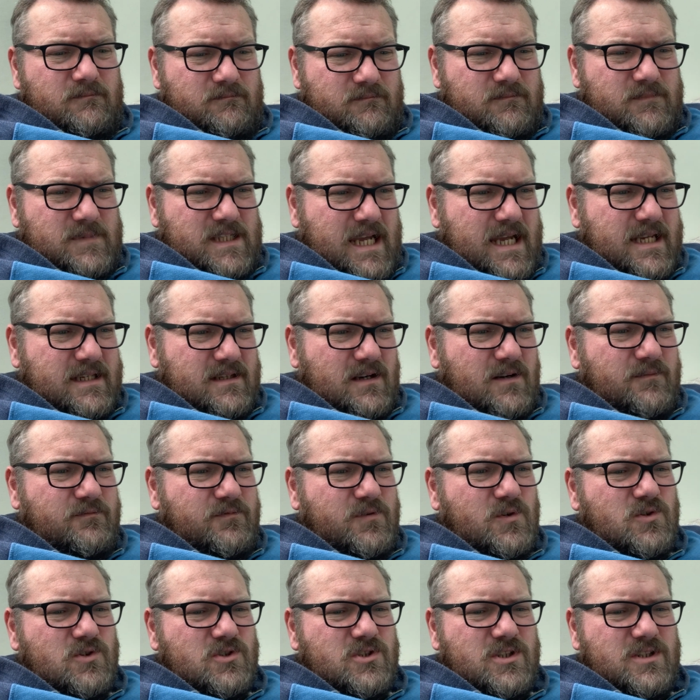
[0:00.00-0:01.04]
Yes, I'm
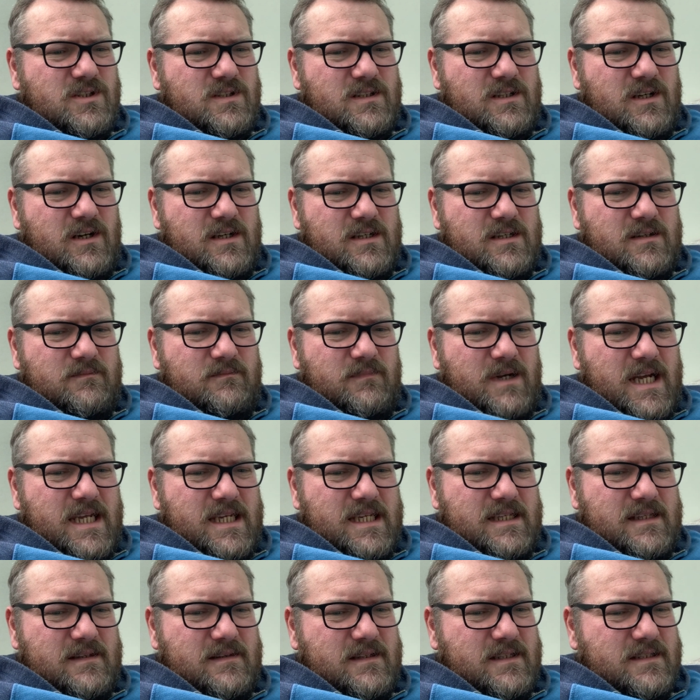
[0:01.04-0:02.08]
fortunate that I can
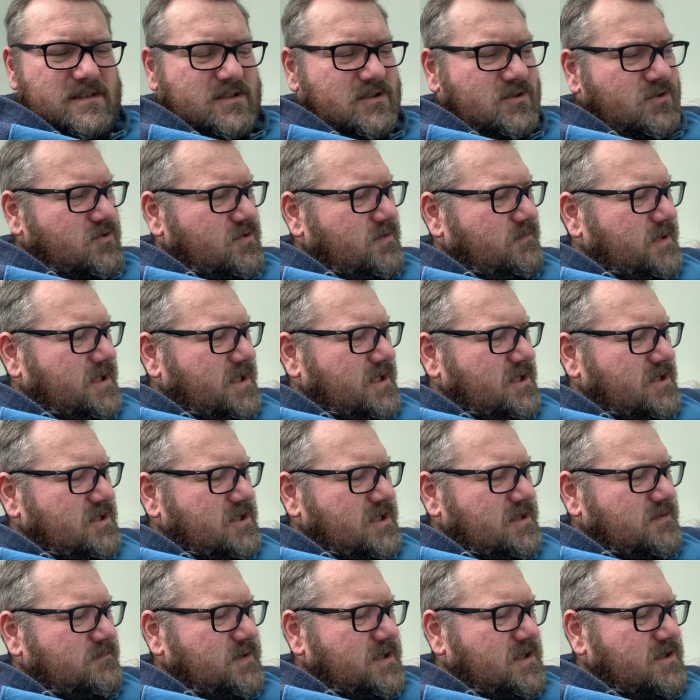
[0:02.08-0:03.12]
make this sort of
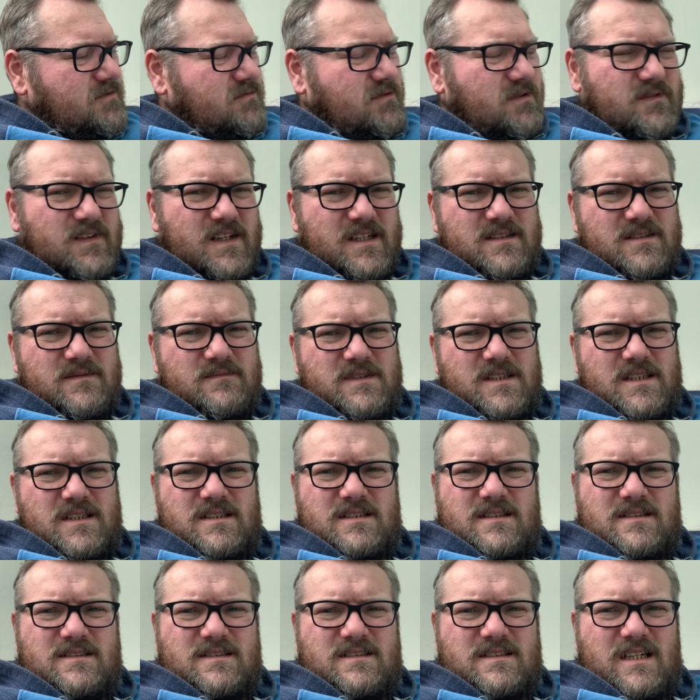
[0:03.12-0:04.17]
purchase because we've had some
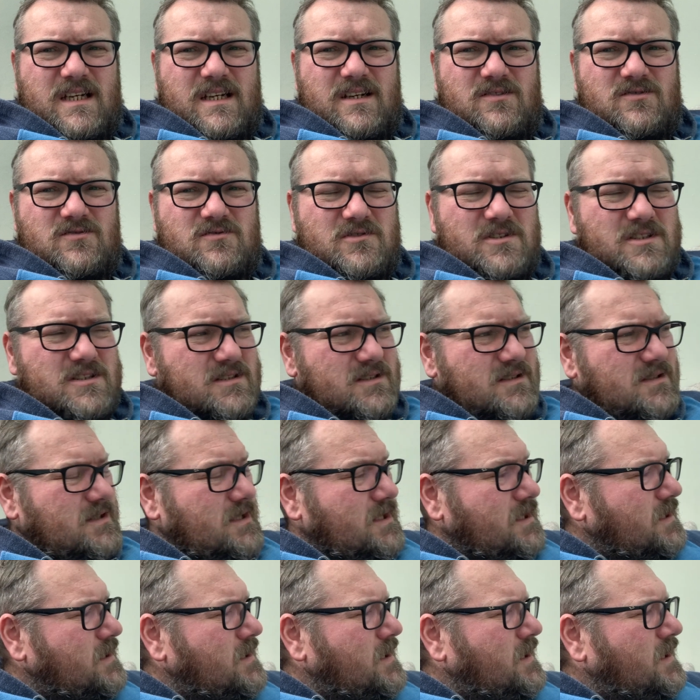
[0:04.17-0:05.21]
decent sales recently.